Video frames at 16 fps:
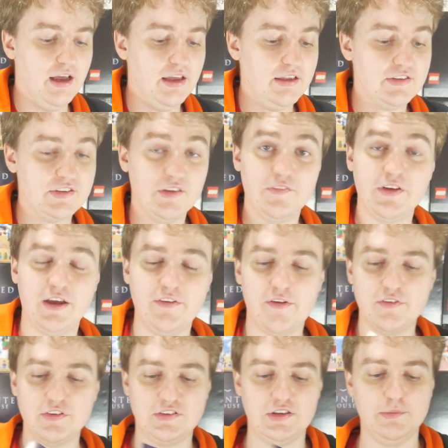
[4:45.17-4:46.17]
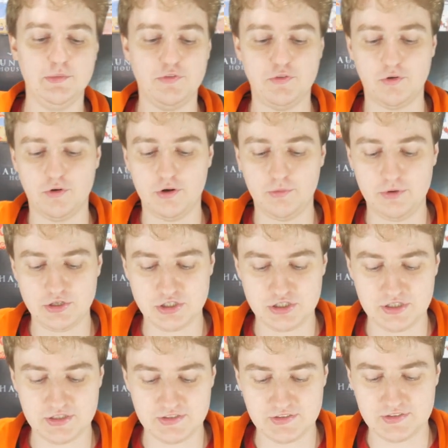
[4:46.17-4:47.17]
Something I've never seen before, which
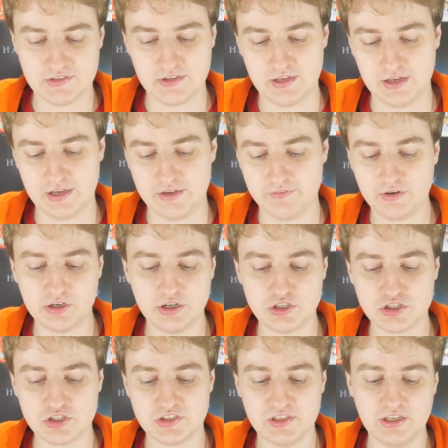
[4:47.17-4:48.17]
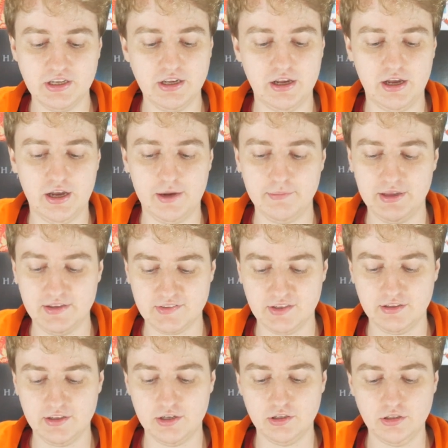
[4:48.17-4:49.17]
is very interesting, is
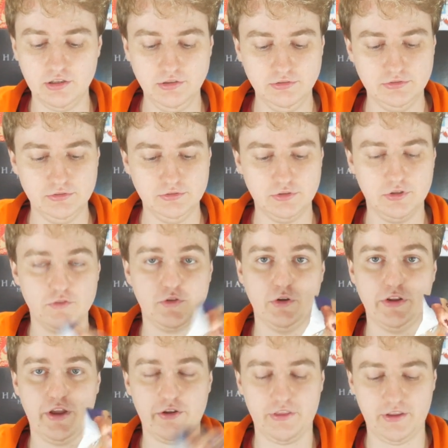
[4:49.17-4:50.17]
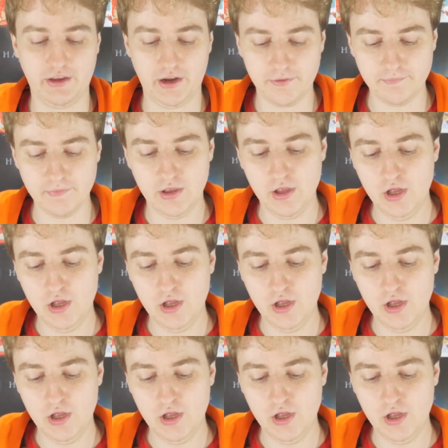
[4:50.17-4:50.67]
a little fold-out thing here.